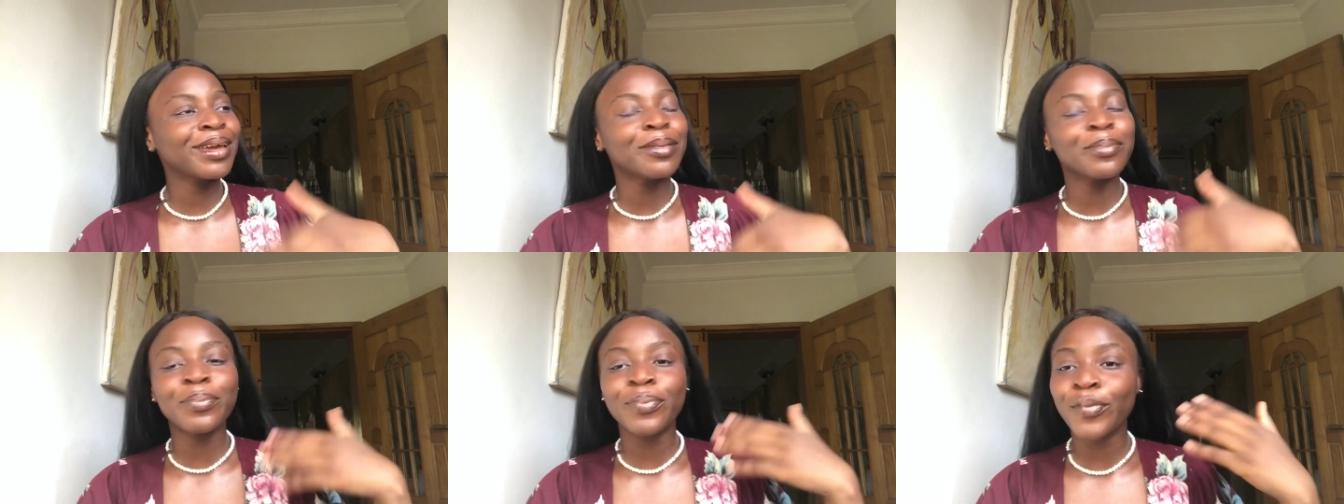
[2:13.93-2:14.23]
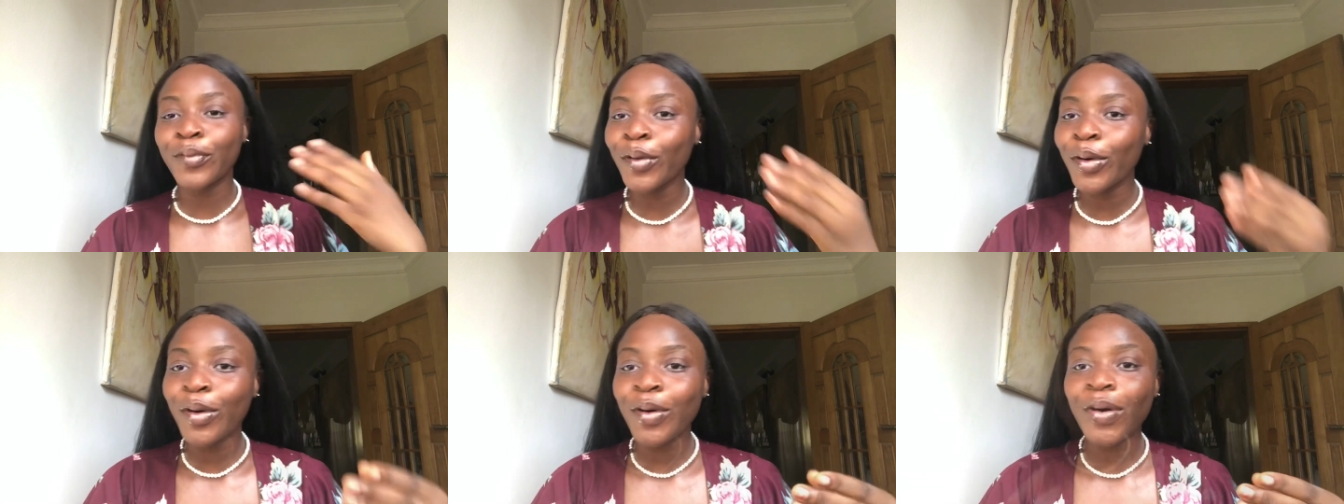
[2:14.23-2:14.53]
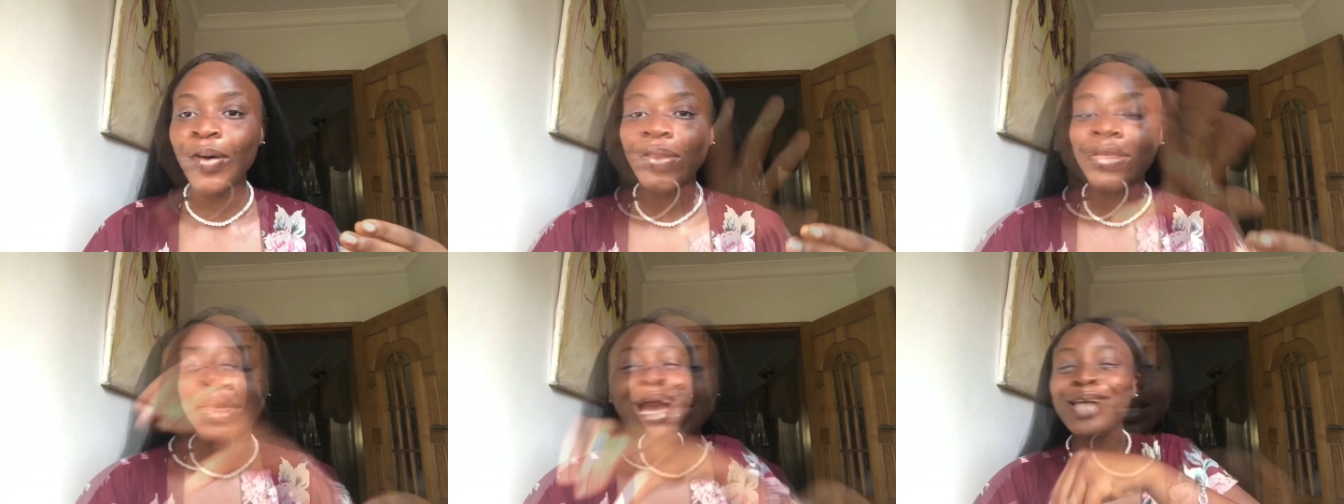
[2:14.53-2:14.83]
bro,
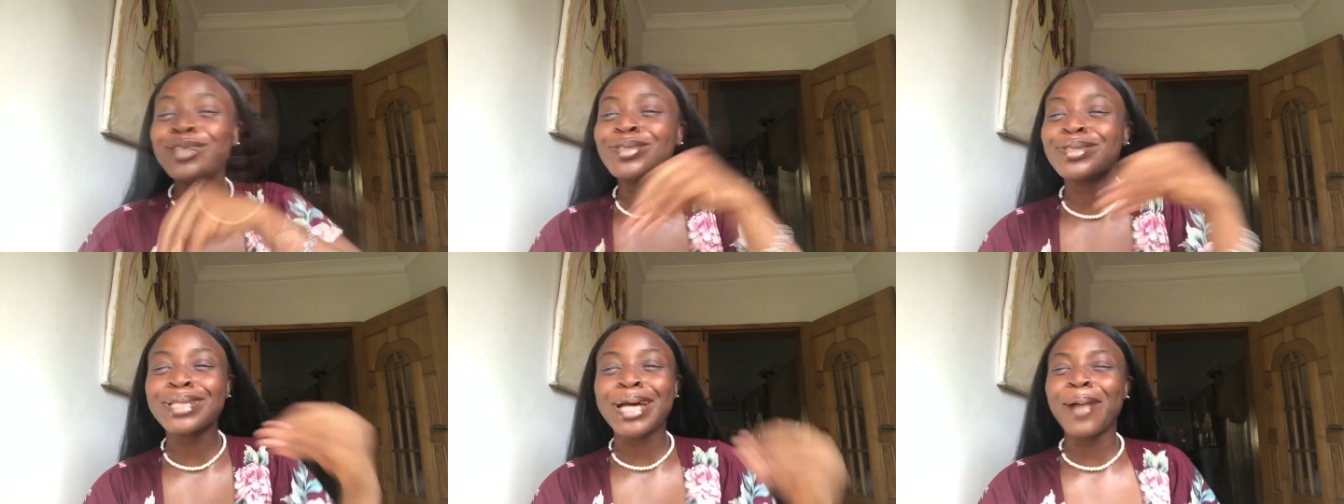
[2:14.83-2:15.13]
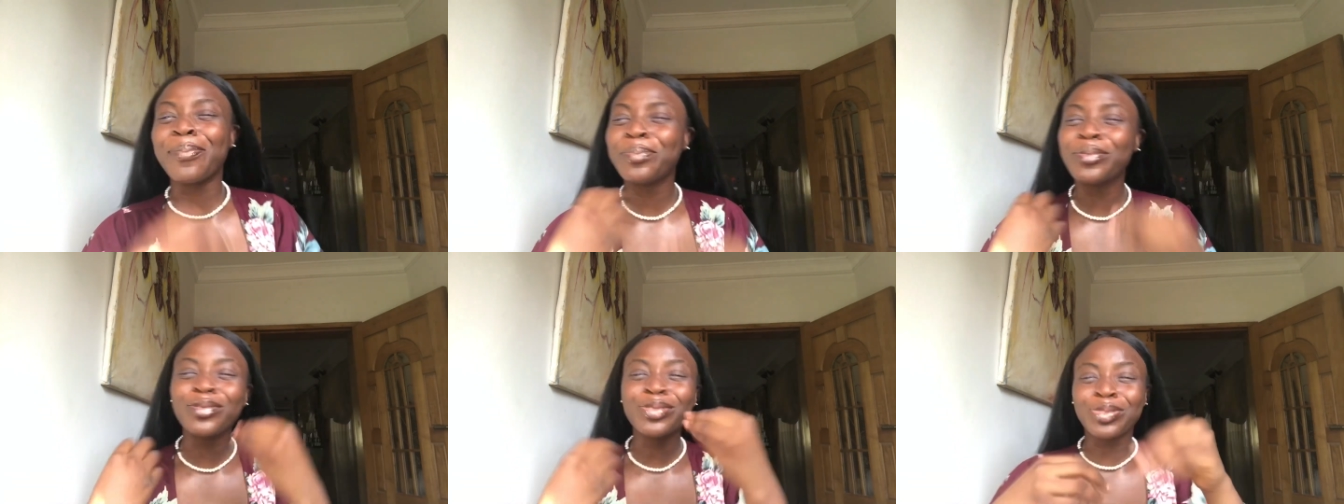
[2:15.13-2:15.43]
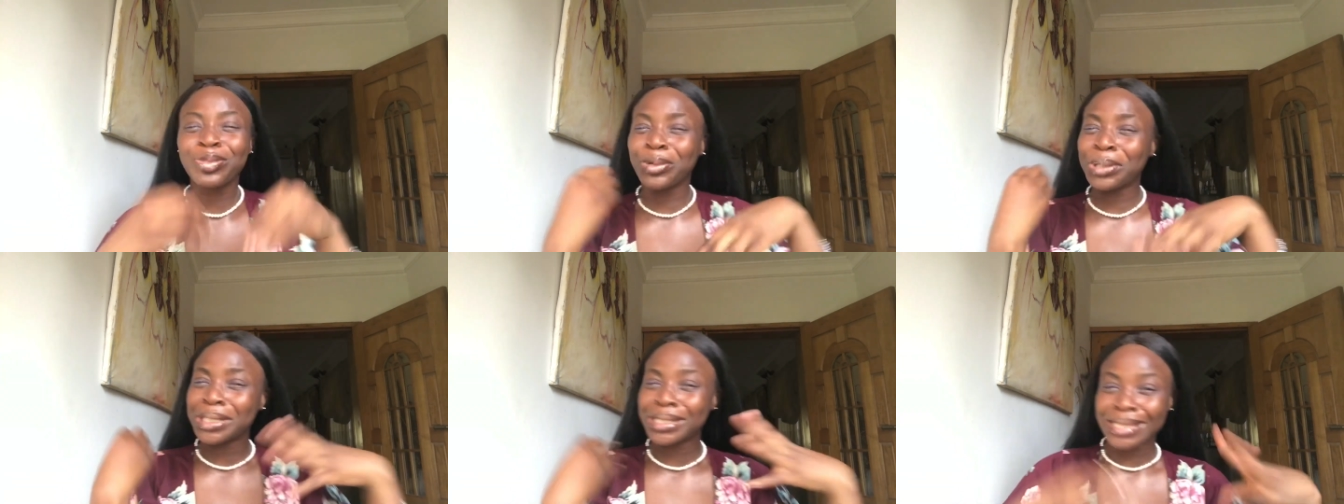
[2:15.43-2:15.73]
it can't just happen
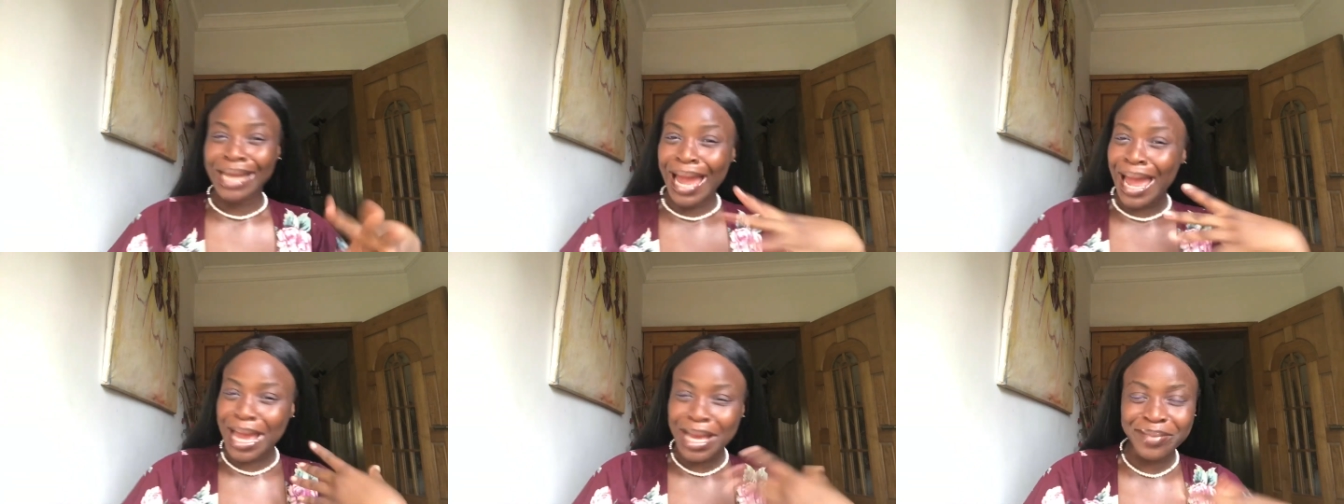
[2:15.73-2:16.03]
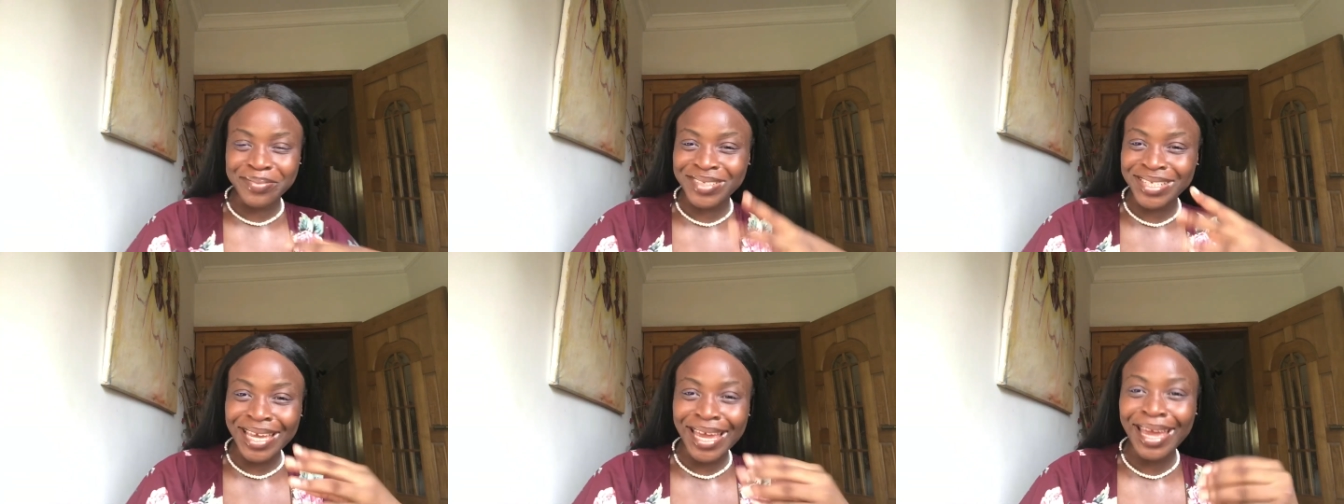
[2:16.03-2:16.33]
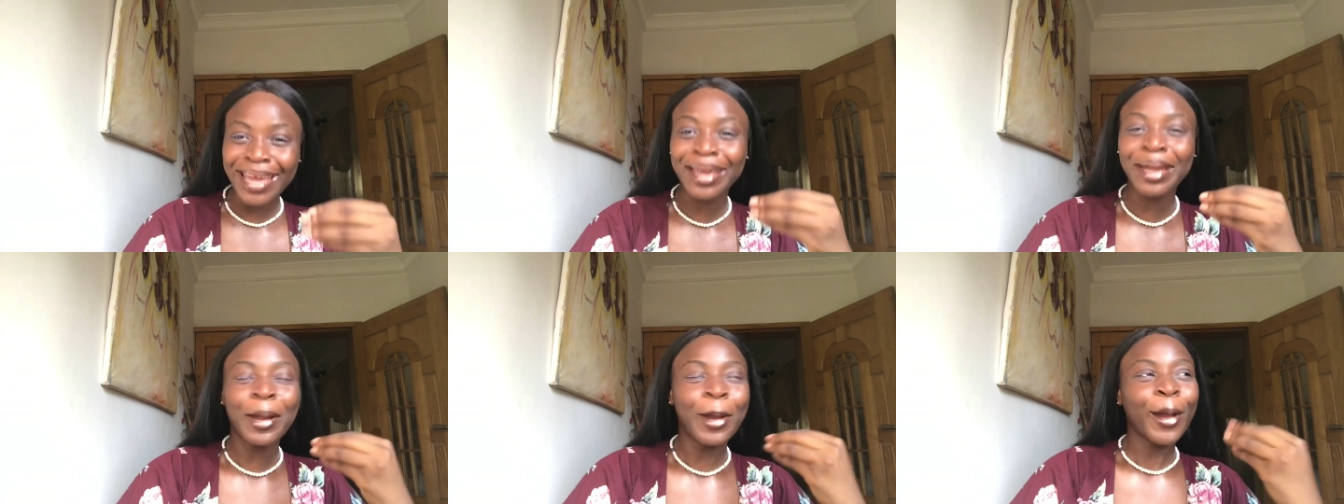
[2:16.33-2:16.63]
3 times.
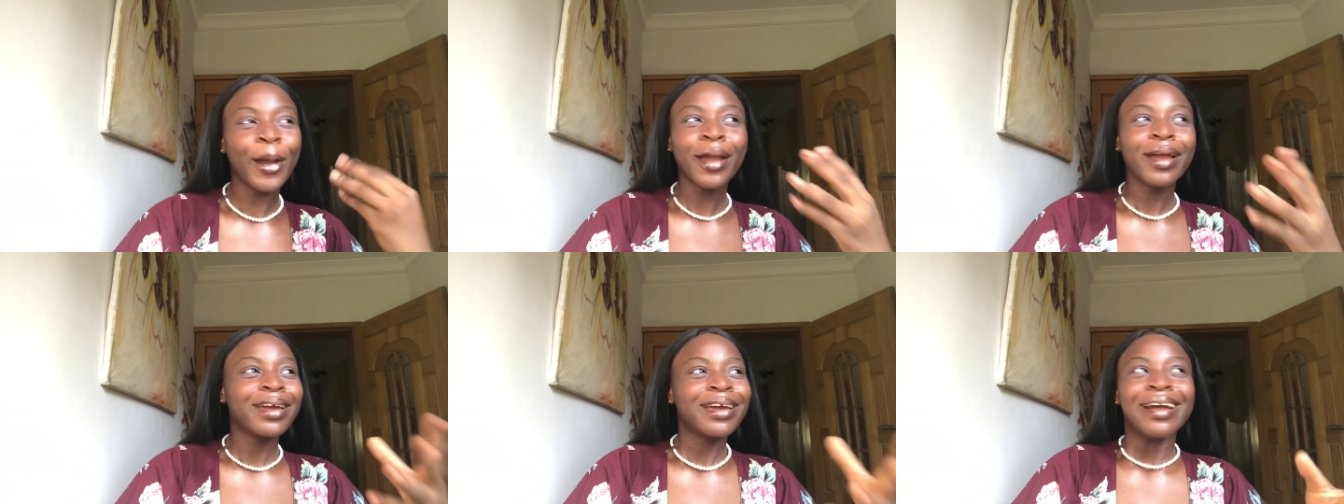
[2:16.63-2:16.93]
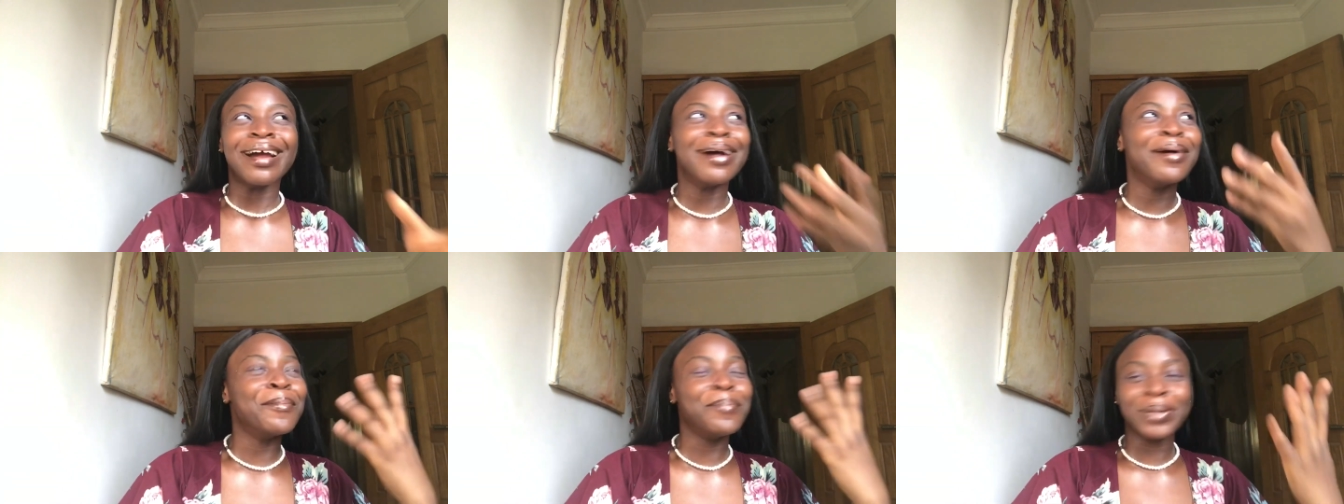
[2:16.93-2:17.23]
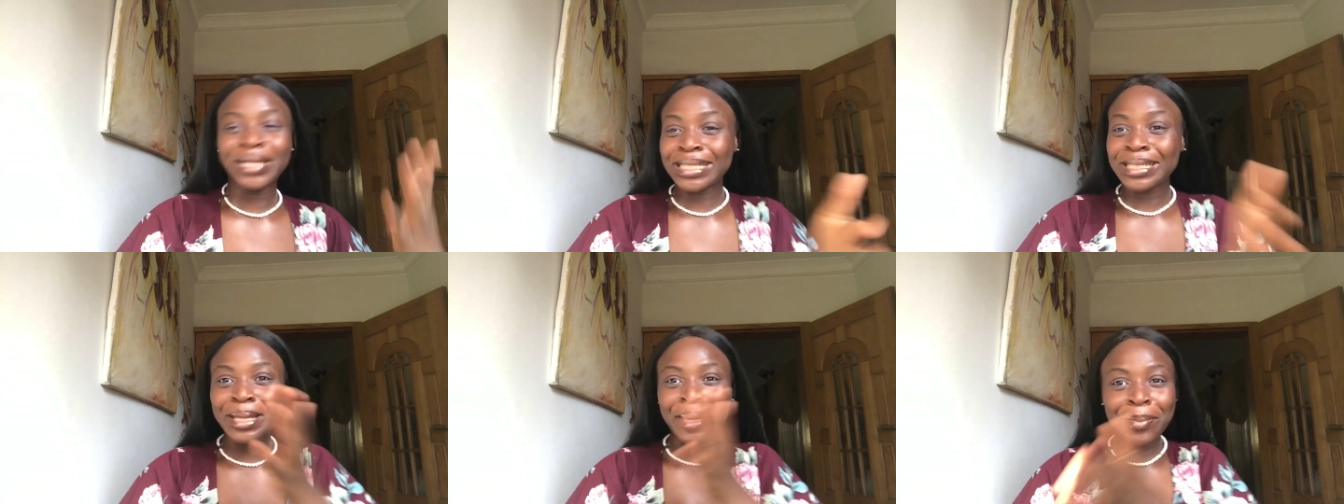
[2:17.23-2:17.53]
Like,
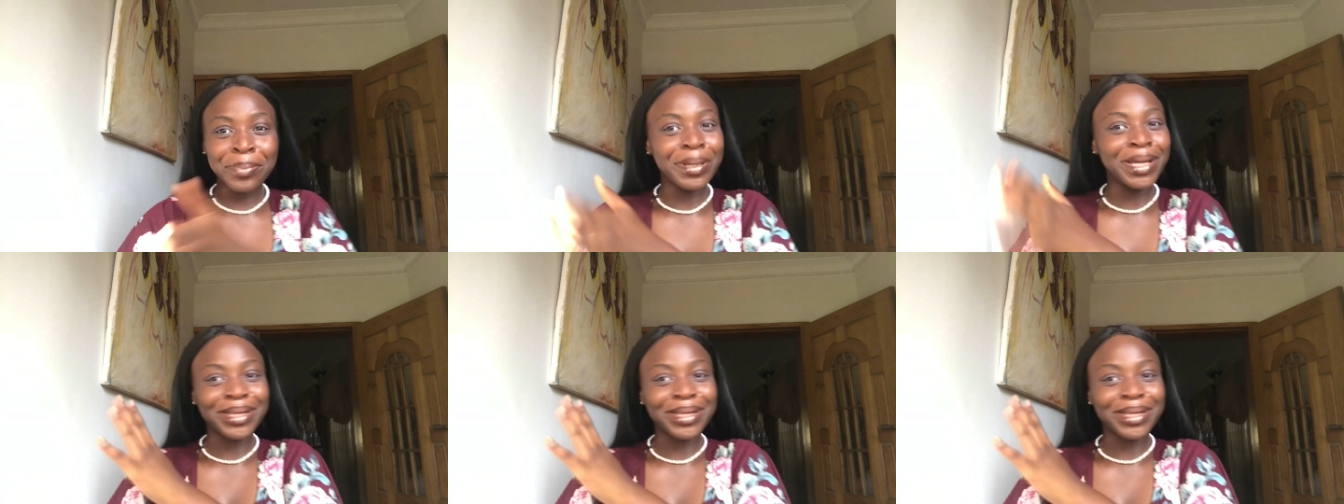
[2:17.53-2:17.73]
birthday,